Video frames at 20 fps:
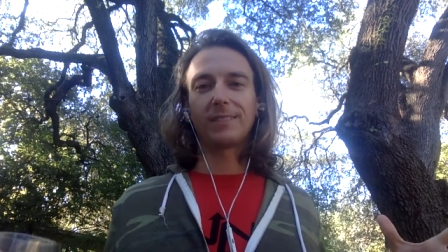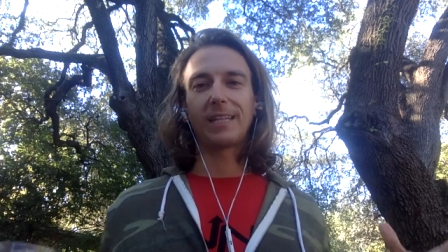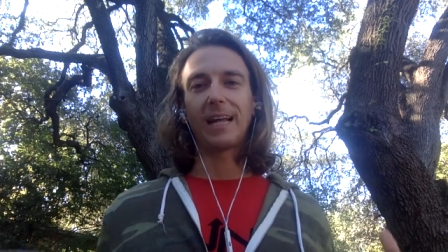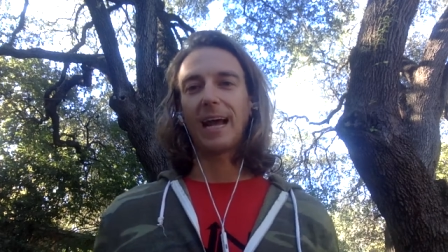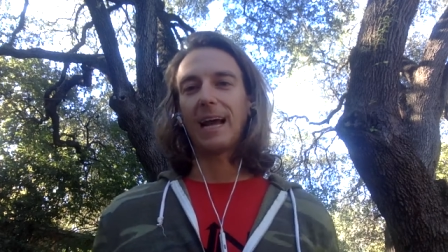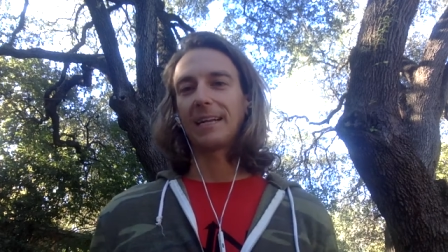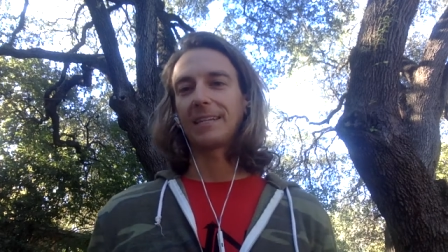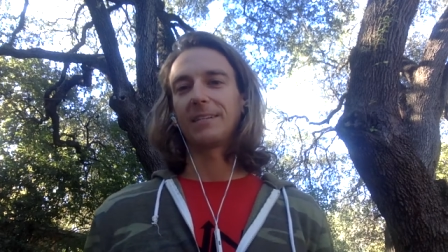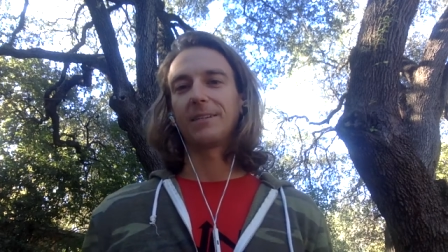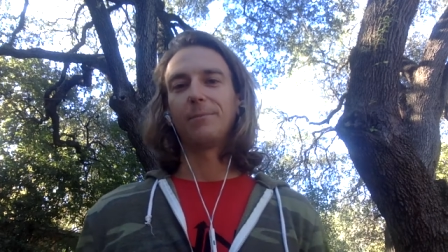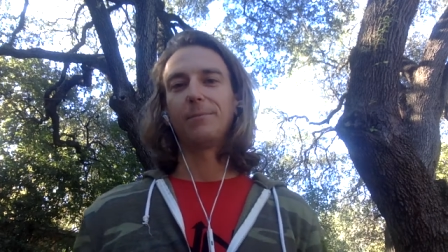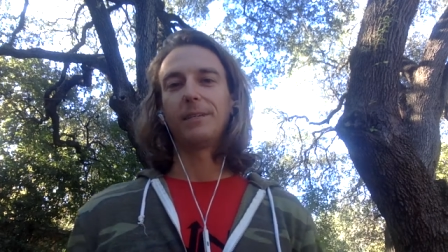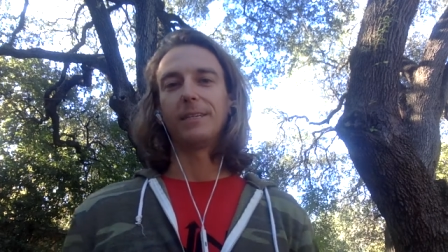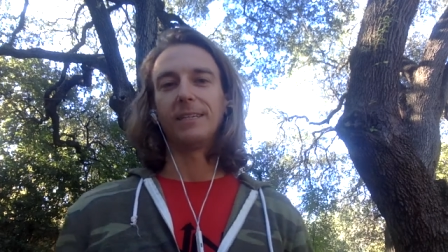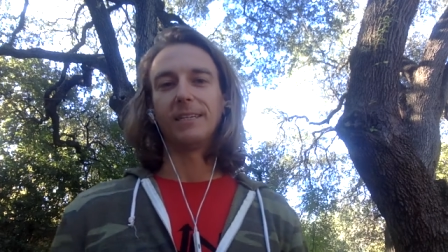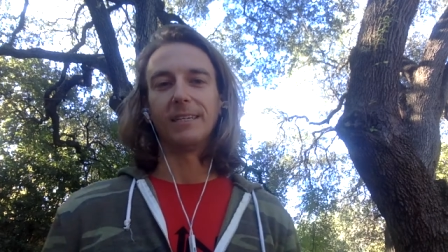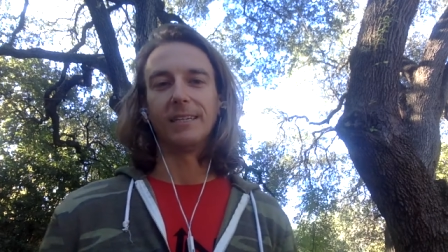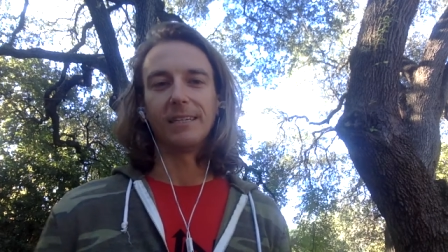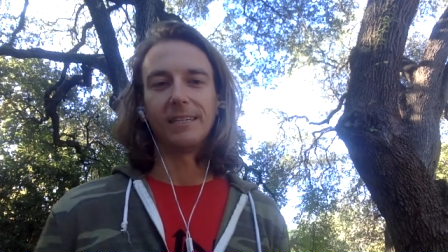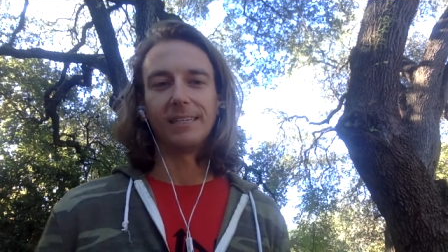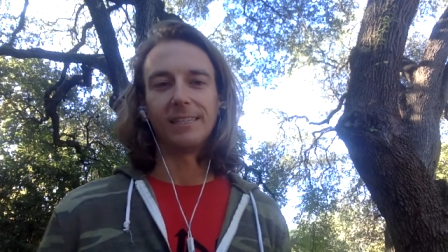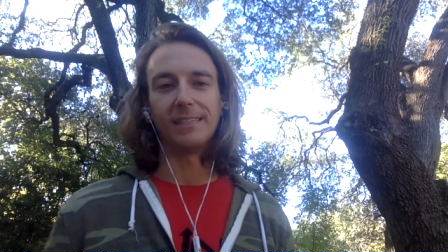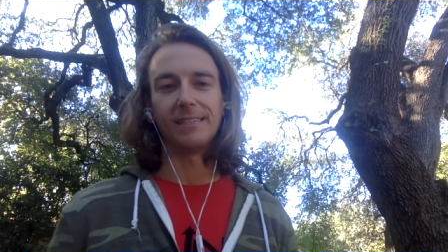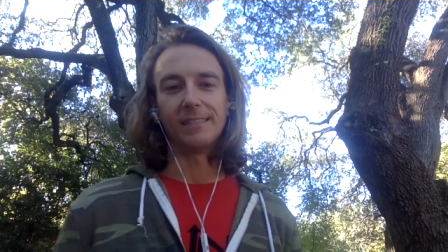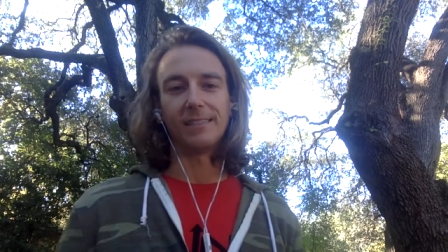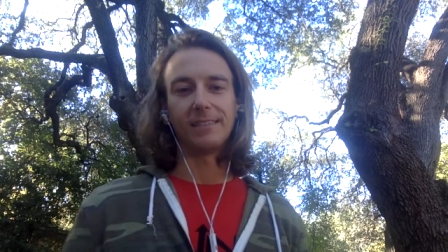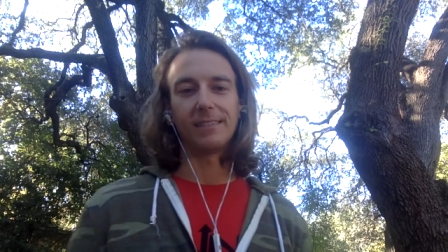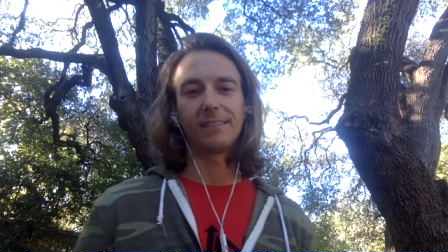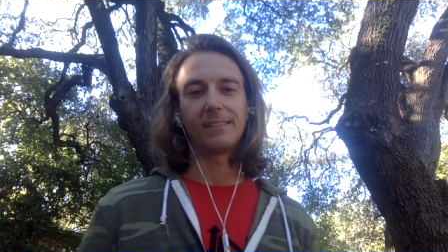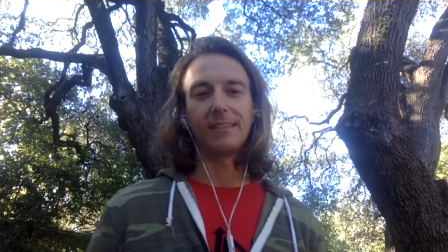that to me
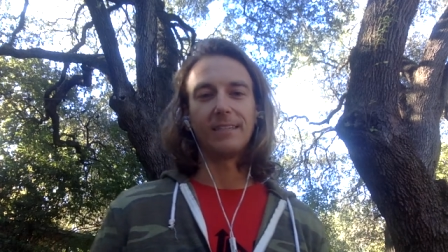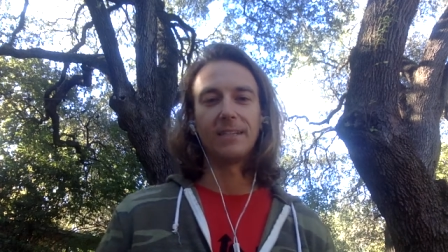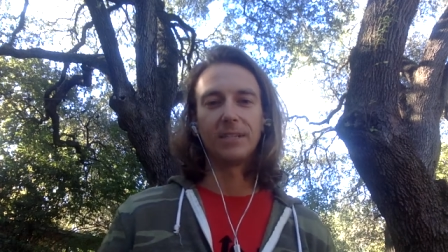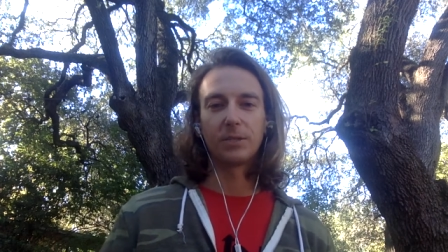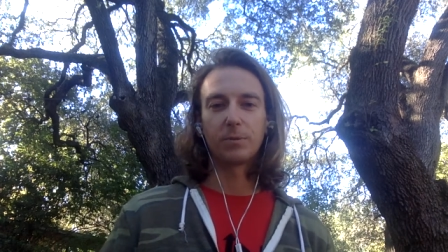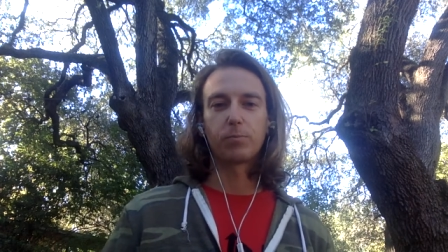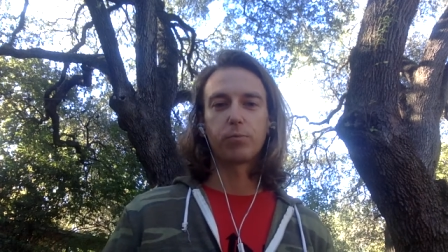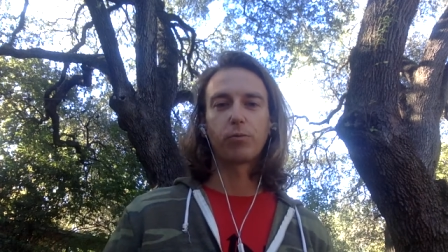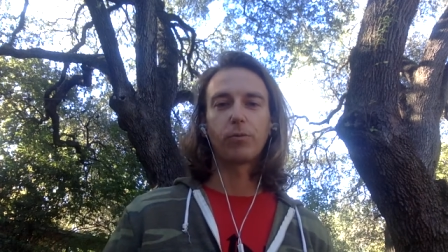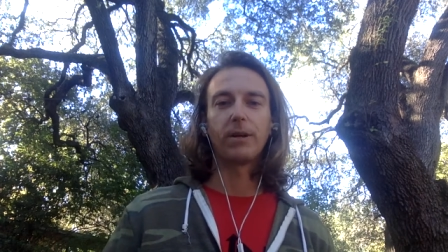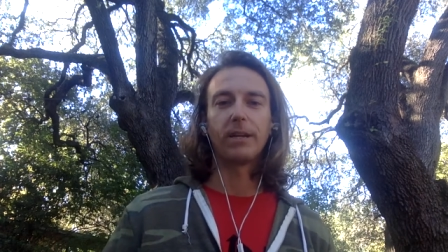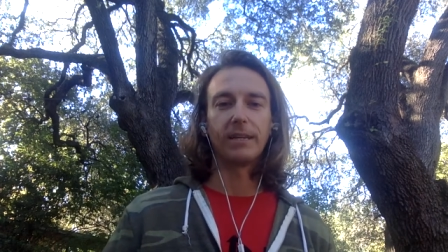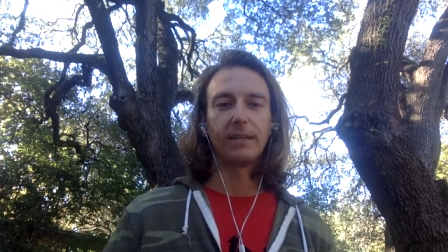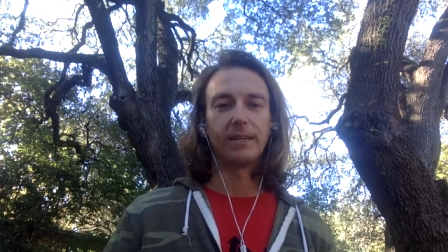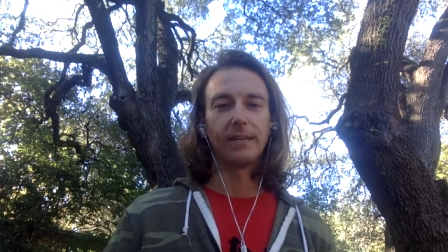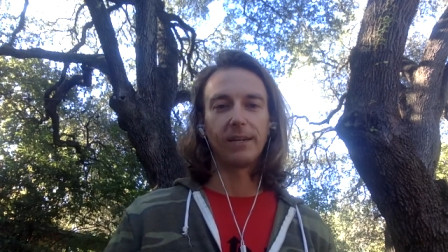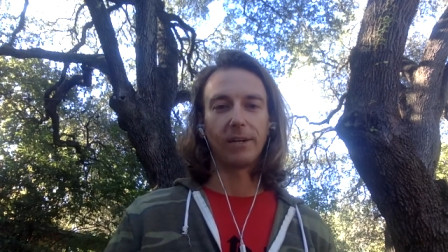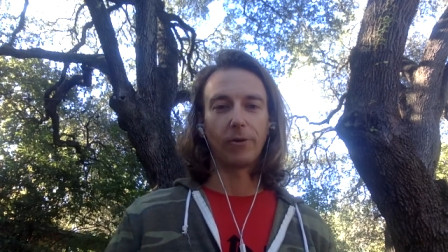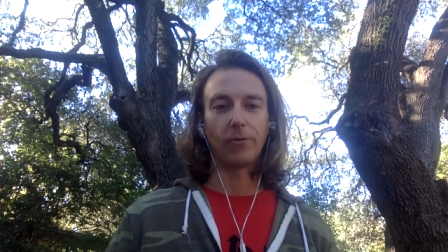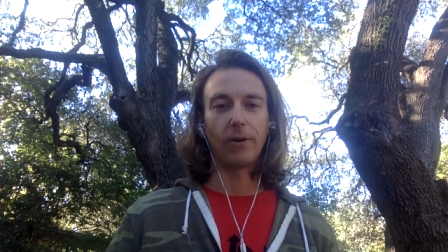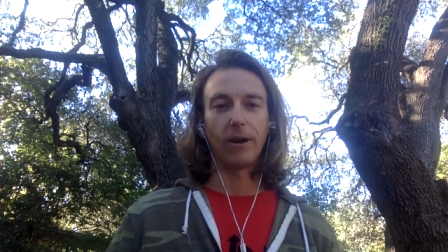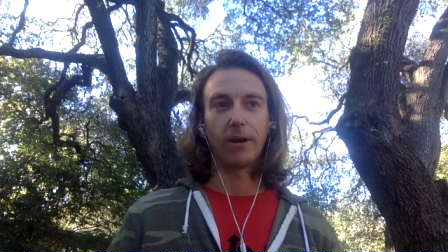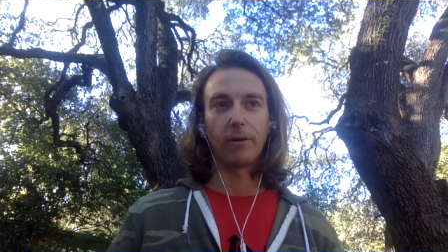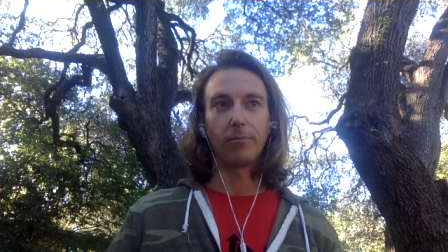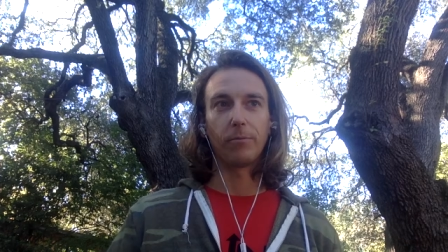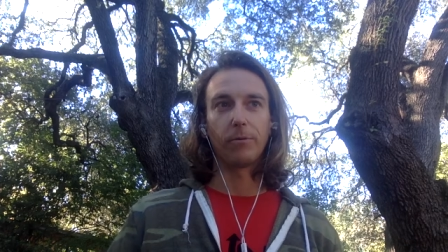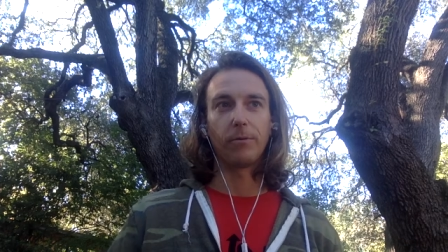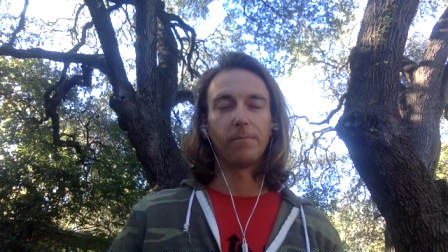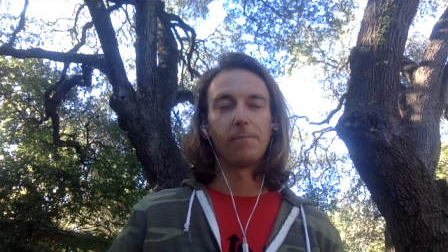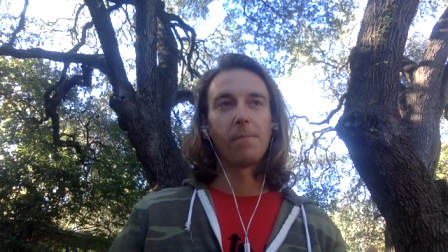is is pretty
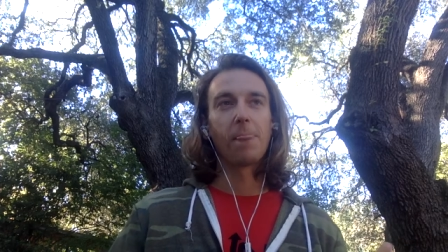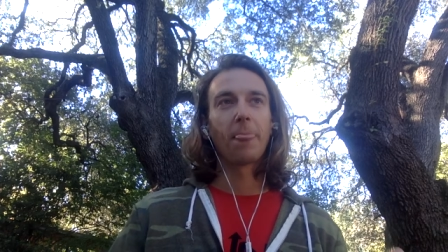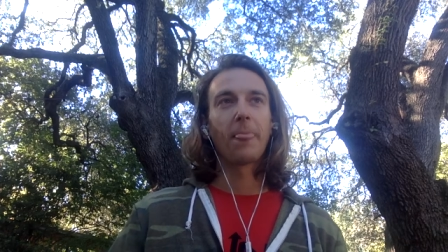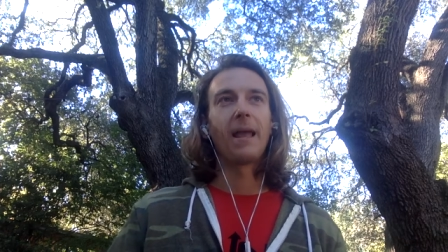incredible.